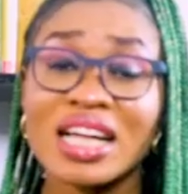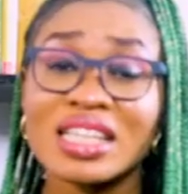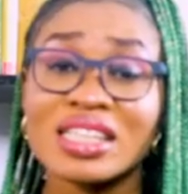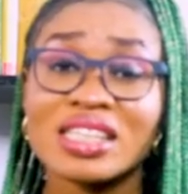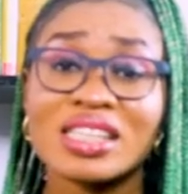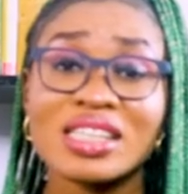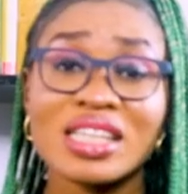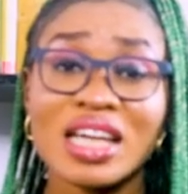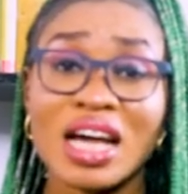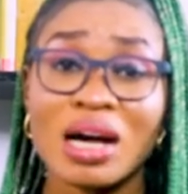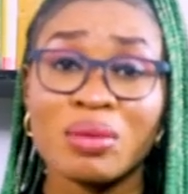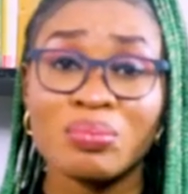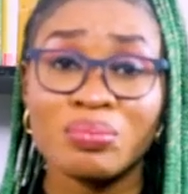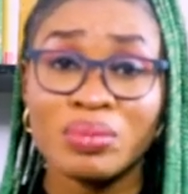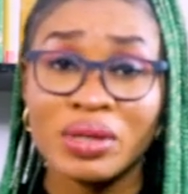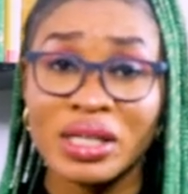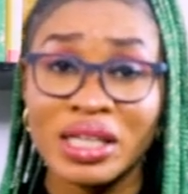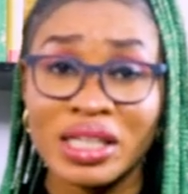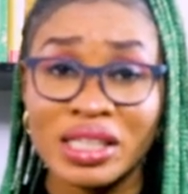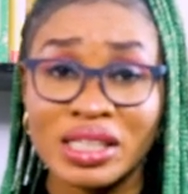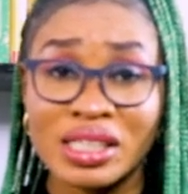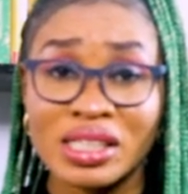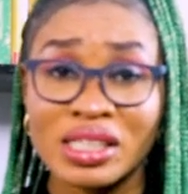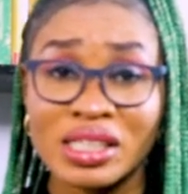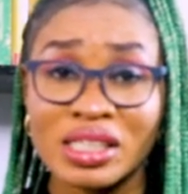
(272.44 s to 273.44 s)
has the
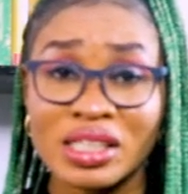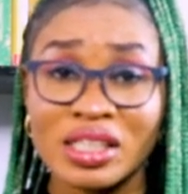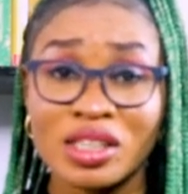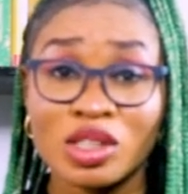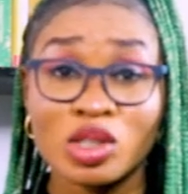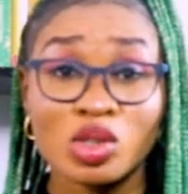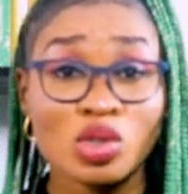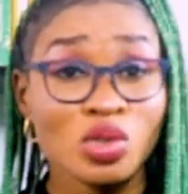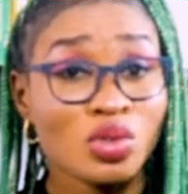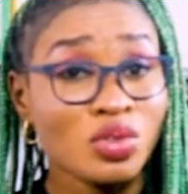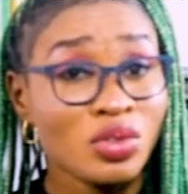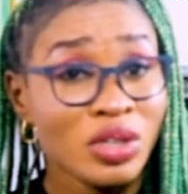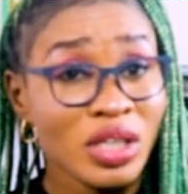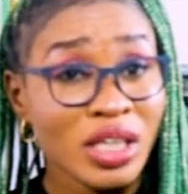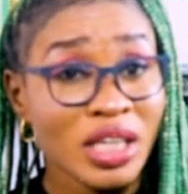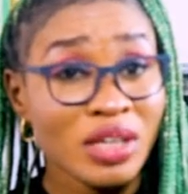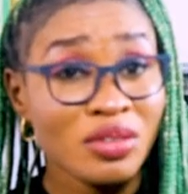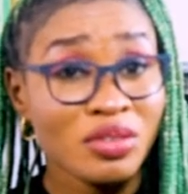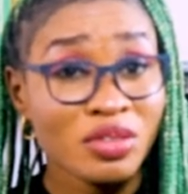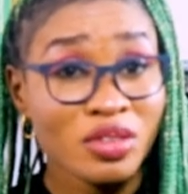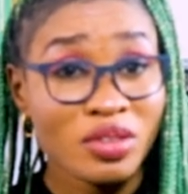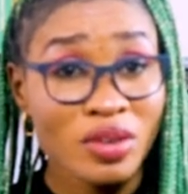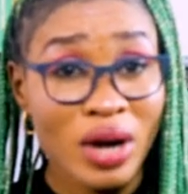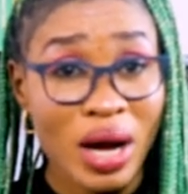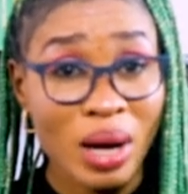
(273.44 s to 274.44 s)
ability to
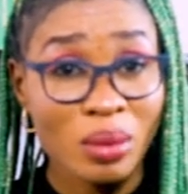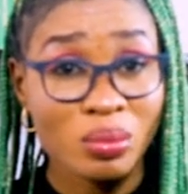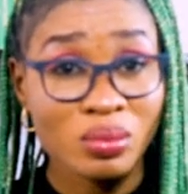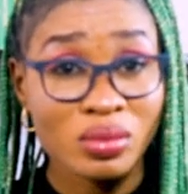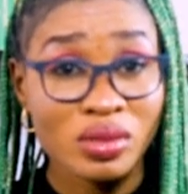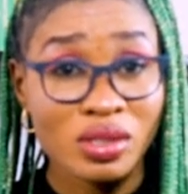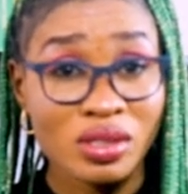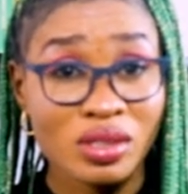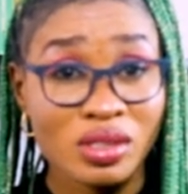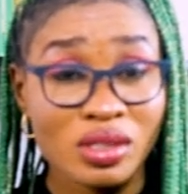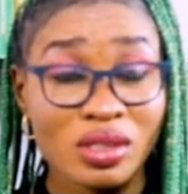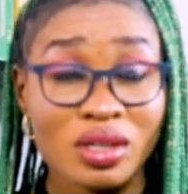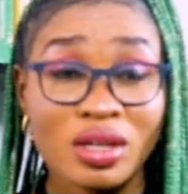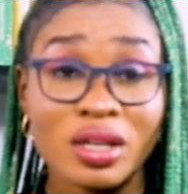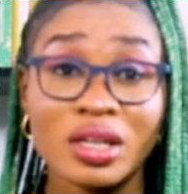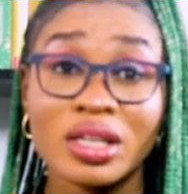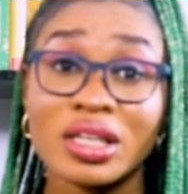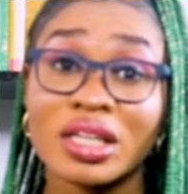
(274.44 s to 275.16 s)
relieve cramps.